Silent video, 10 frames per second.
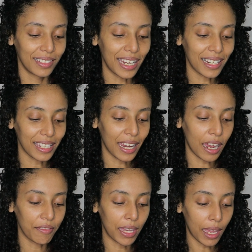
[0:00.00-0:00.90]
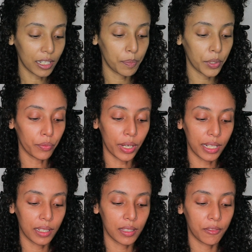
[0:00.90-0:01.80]
Next, I have the Expert
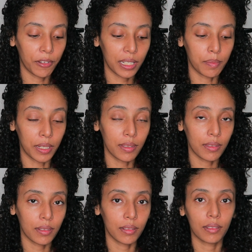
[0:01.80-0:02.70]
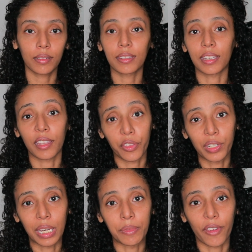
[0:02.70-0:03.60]
Radiance Fix Mist. Say that 3
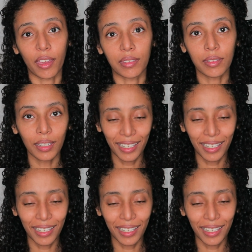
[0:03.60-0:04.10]
times fast.